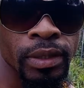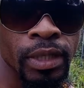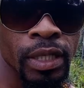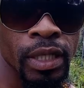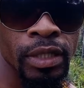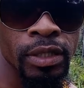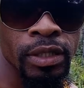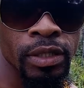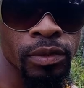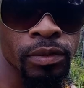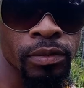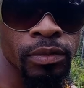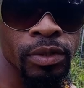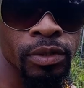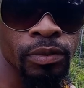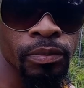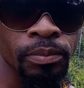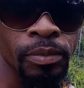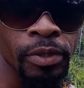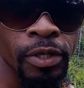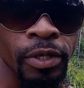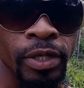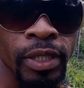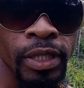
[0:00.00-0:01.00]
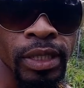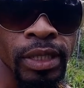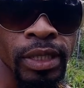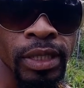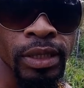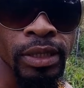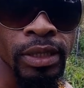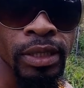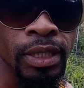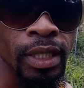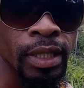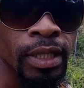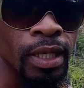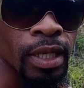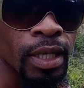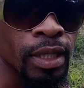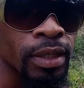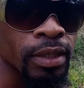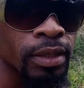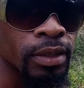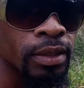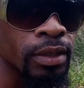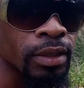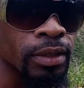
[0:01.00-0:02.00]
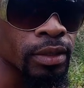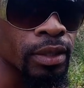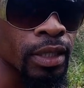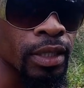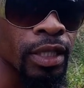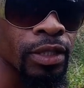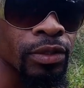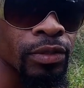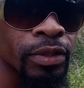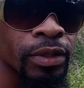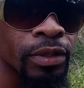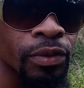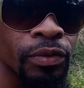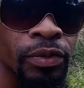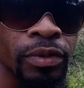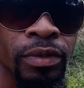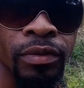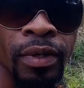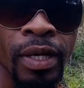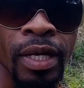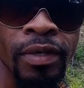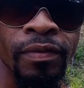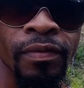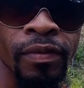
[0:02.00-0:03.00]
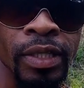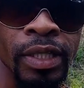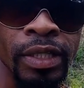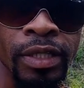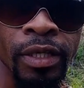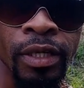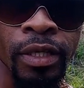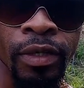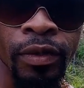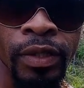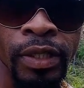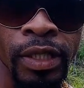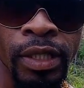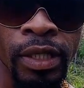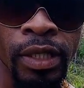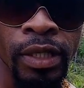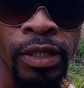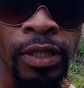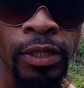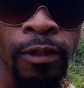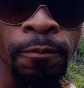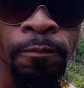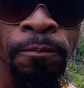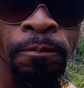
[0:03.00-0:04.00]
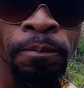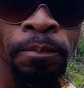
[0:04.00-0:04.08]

because she barely eating and all these things, and that is the reason why I even let her go the other day.